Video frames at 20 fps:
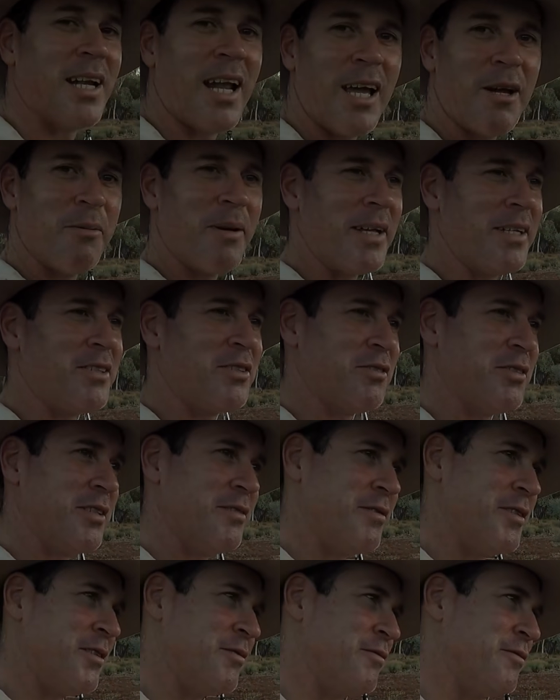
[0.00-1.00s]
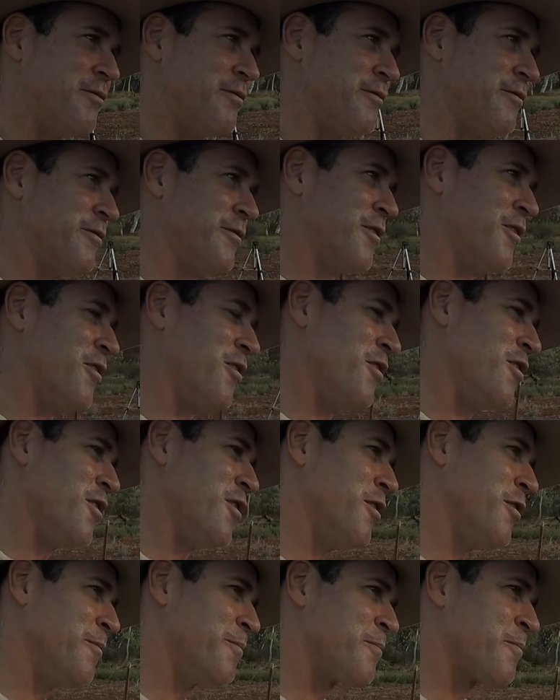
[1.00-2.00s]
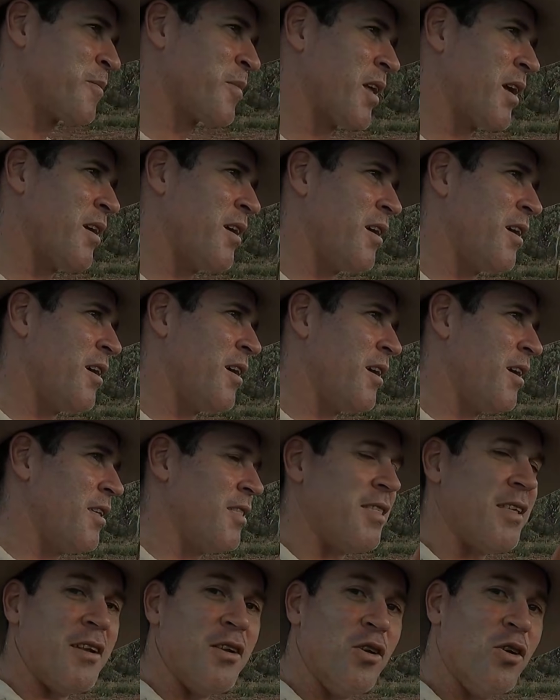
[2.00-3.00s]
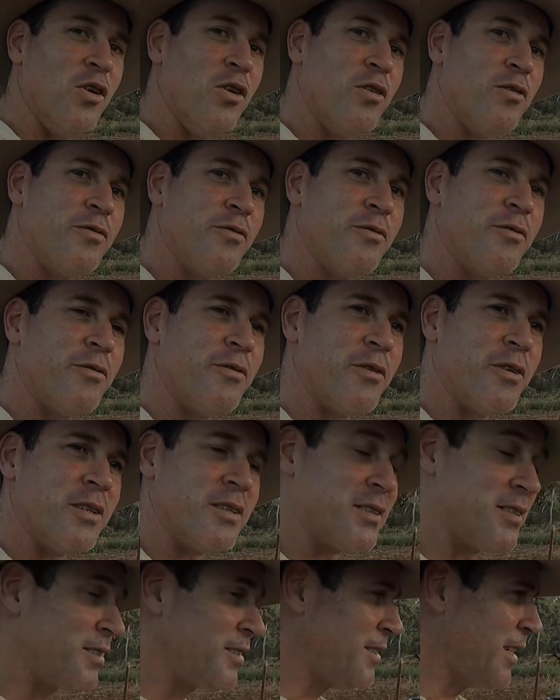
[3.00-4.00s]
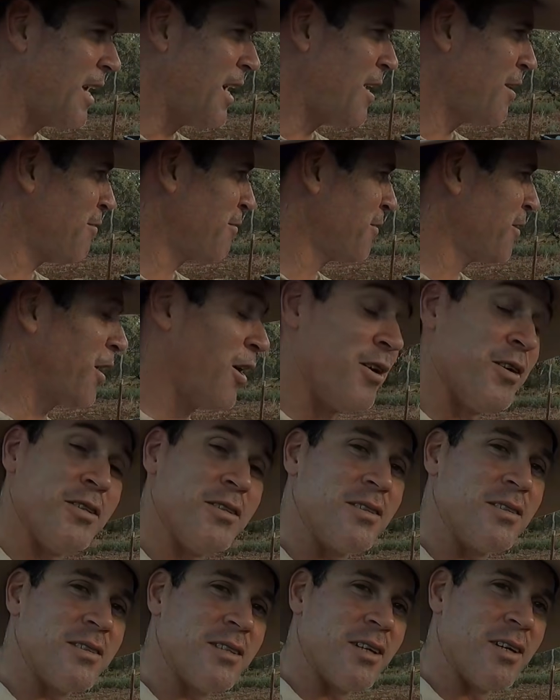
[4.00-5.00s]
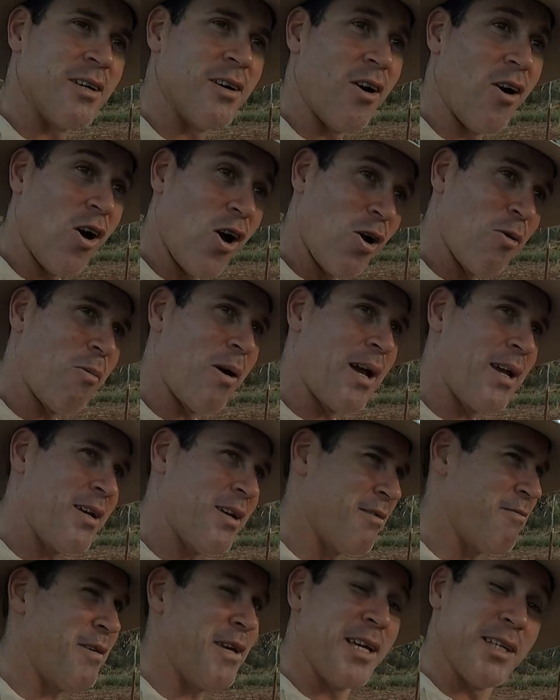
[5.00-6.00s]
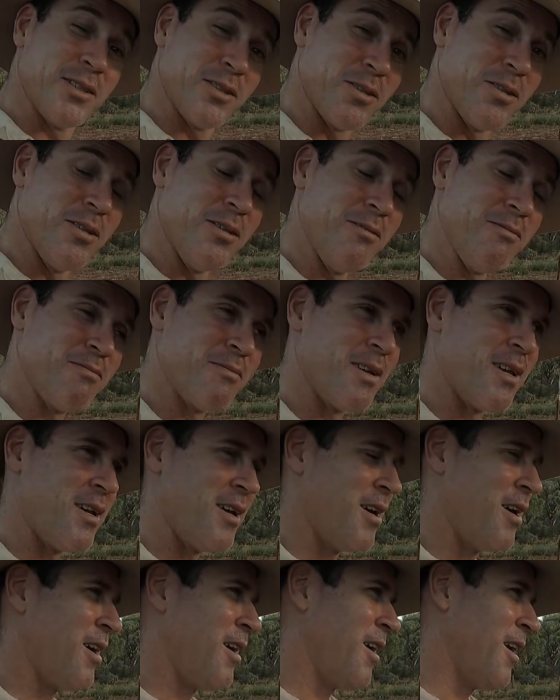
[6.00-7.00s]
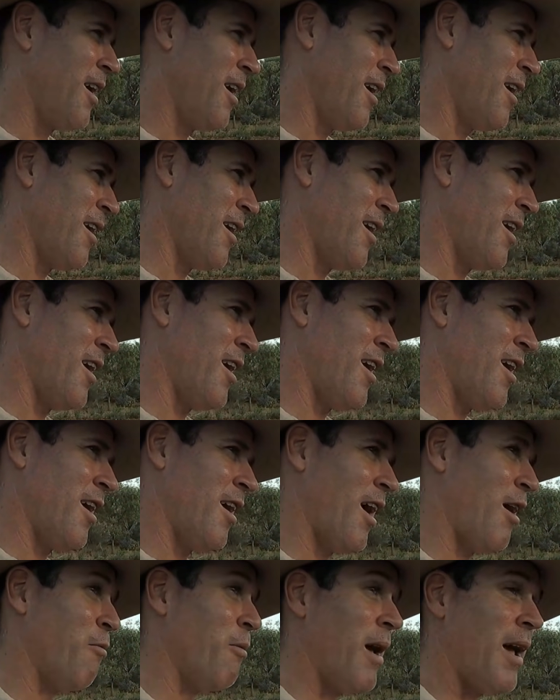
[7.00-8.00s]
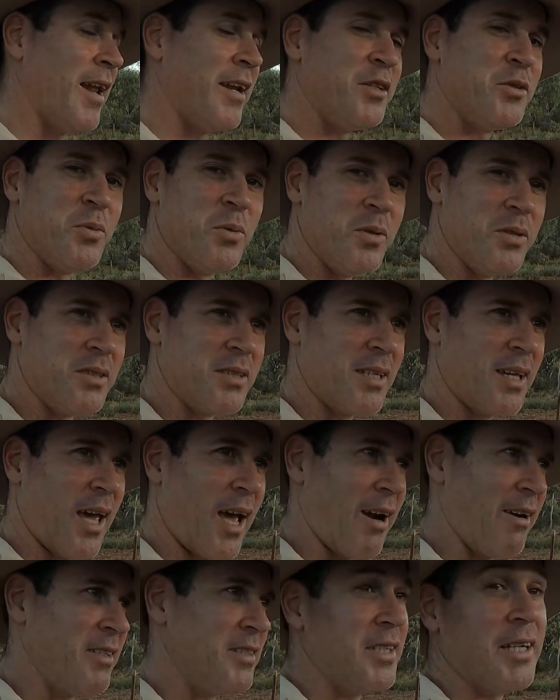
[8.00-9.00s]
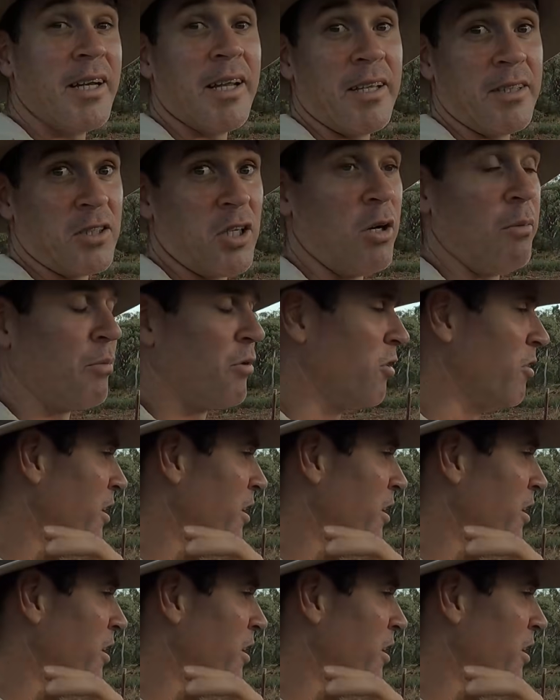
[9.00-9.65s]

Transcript: today we're driven from the north south coast highway, I think it's called, uh, and we're headed towards Karijini and Tom